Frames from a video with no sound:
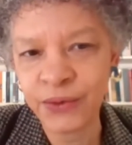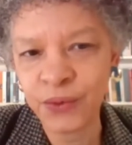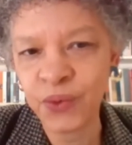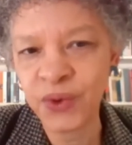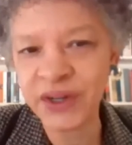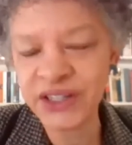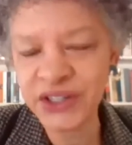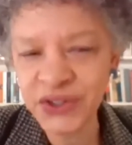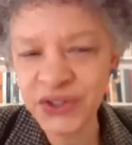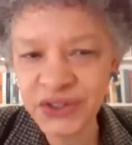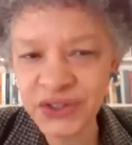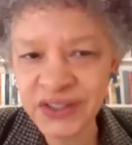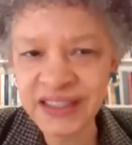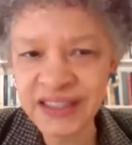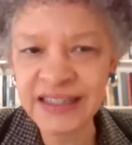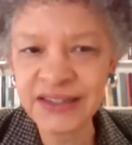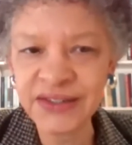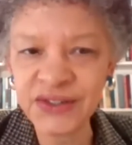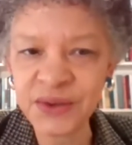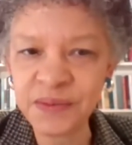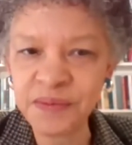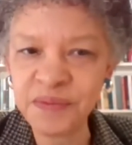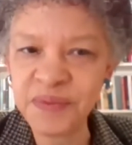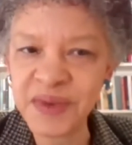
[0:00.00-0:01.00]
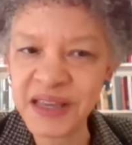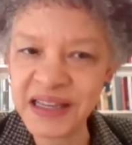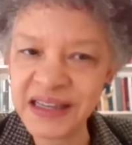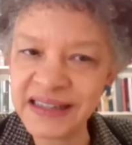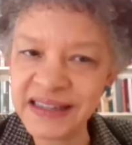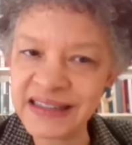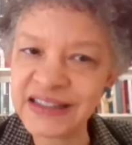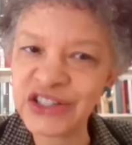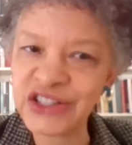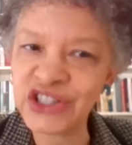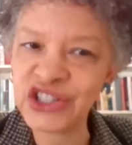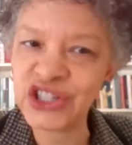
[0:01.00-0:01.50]
What do you see as the
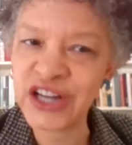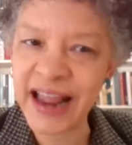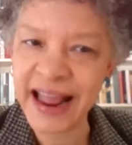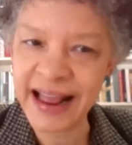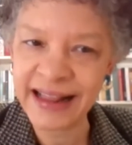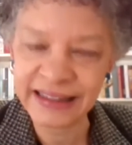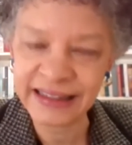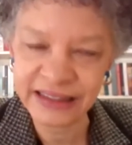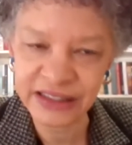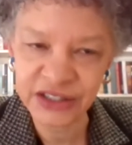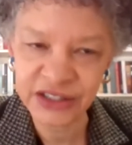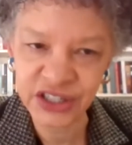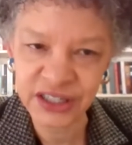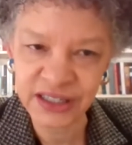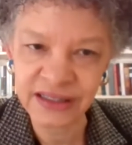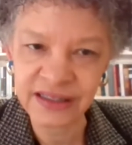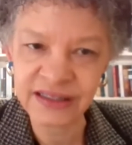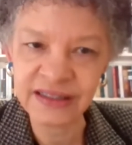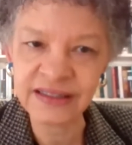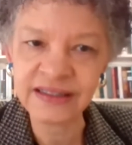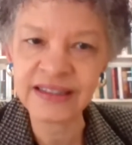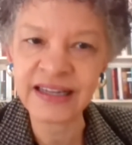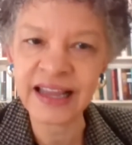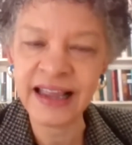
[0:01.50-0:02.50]
biggest challenges?